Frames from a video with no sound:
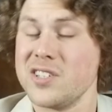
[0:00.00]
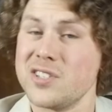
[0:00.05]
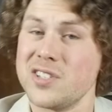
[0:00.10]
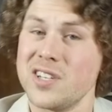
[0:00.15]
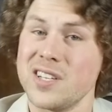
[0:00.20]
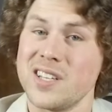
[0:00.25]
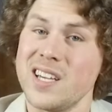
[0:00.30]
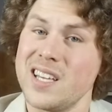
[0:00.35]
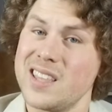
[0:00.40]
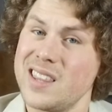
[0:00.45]

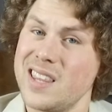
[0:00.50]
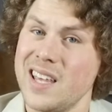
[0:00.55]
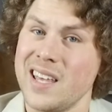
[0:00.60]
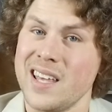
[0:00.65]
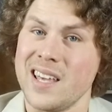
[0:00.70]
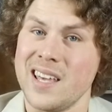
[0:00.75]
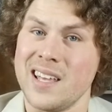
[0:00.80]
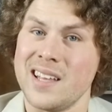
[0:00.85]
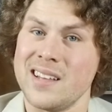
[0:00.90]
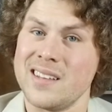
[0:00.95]
should get the
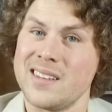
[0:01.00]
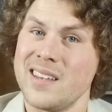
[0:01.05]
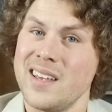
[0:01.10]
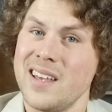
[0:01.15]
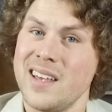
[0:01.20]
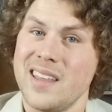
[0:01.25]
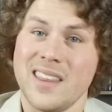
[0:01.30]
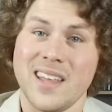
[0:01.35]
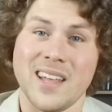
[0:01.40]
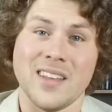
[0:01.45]
hint
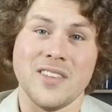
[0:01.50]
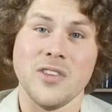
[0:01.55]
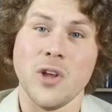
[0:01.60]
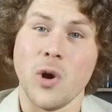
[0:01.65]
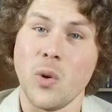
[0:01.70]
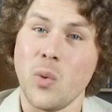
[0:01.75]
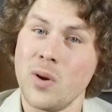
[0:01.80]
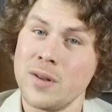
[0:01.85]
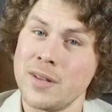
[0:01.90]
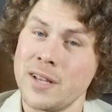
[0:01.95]
that
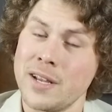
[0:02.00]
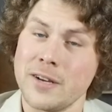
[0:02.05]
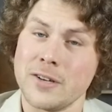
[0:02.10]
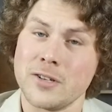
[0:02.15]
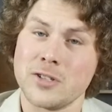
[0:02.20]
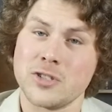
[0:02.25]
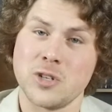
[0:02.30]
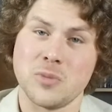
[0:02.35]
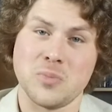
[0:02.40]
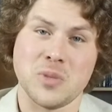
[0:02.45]
no one
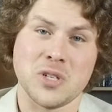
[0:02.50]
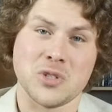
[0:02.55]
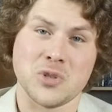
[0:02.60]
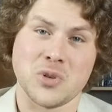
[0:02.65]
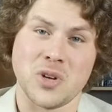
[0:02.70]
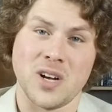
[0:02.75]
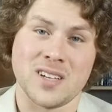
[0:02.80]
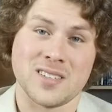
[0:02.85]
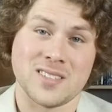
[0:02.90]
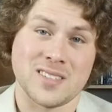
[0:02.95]
here should be
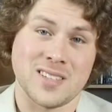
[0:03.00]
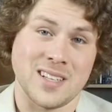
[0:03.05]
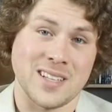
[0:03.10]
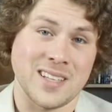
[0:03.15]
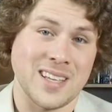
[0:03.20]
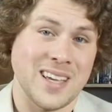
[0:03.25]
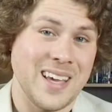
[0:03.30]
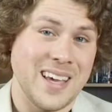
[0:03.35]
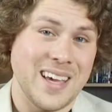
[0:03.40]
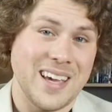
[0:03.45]

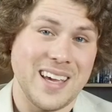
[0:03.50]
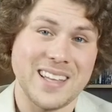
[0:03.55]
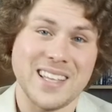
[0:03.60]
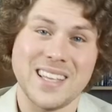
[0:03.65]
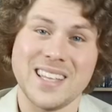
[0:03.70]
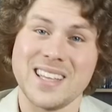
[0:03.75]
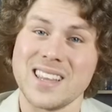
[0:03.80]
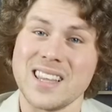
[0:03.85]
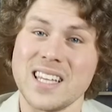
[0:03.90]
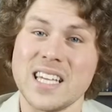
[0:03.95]
trusted, and
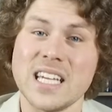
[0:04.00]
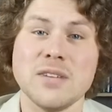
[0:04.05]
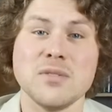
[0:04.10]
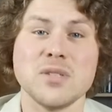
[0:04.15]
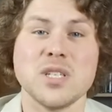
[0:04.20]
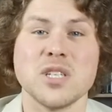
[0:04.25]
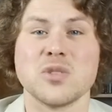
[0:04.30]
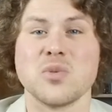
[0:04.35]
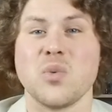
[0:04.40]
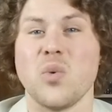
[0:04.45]
he
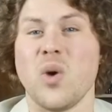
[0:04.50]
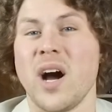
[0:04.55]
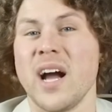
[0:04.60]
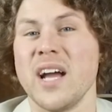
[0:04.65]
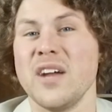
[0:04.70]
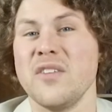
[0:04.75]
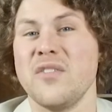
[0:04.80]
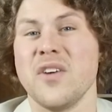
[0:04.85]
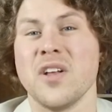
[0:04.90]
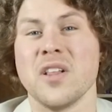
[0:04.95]
leaves his
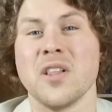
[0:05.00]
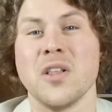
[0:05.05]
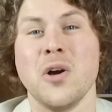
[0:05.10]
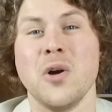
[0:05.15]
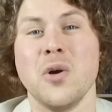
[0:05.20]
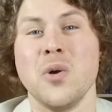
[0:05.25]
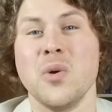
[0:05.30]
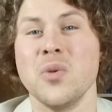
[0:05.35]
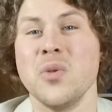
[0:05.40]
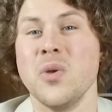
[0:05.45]
wife
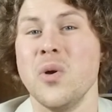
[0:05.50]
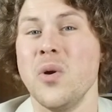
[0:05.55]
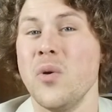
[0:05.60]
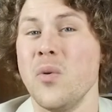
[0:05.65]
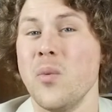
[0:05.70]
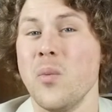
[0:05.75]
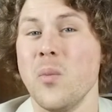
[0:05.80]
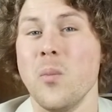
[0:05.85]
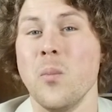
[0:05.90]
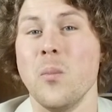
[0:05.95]
alone
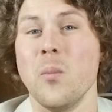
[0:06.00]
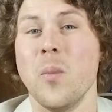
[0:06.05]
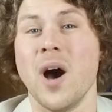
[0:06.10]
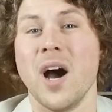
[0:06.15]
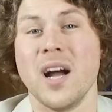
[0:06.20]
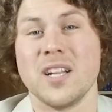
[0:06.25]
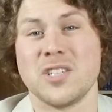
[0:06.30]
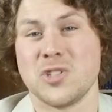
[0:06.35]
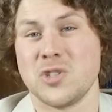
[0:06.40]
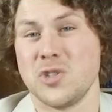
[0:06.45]

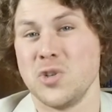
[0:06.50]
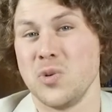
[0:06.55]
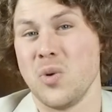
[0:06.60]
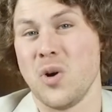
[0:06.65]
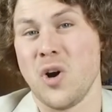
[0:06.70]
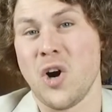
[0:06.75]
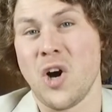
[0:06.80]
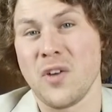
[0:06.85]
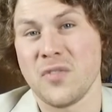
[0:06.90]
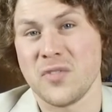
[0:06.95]
much too
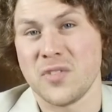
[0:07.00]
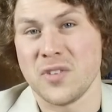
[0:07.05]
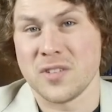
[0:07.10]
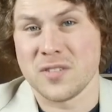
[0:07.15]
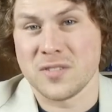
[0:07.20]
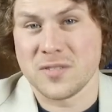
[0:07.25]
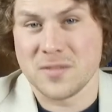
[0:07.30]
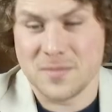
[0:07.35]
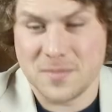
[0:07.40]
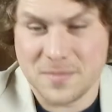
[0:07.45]

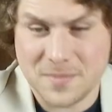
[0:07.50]
often.